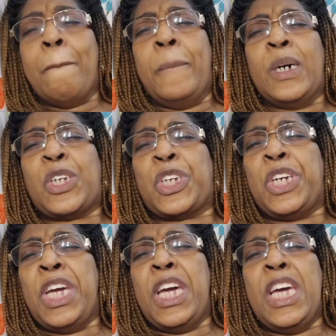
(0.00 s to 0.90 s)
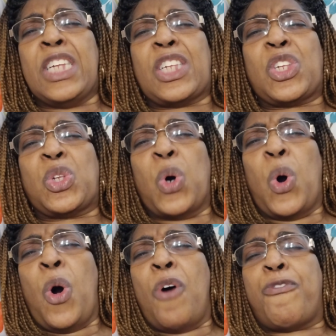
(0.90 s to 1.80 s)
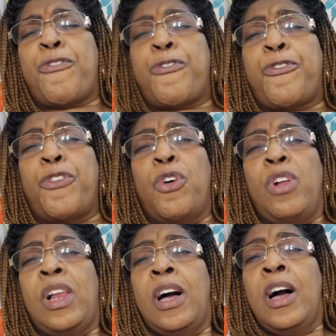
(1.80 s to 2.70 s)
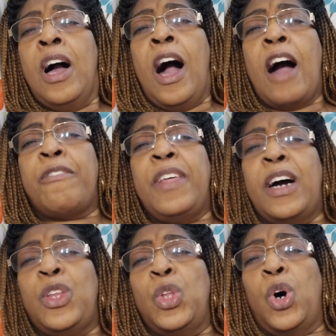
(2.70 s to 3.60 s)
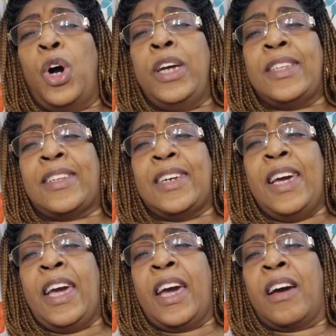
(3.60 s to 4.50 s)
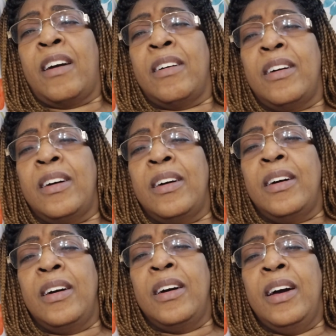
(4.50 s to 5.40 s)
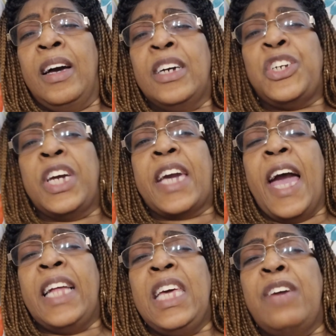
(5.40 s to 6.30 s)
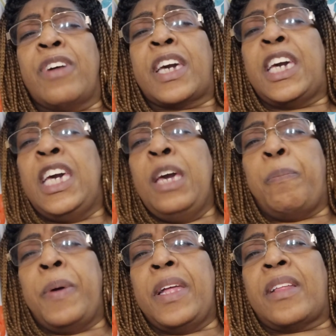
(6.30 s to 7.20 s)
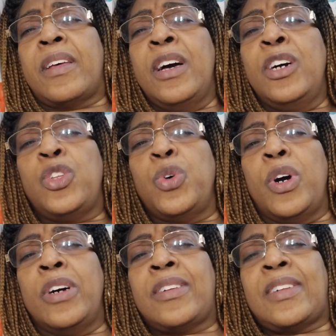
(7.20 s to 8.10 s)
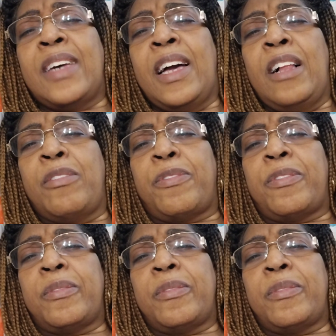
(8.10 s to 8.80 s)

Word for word: But she is so full of the anointing. She can't even keep it to herself.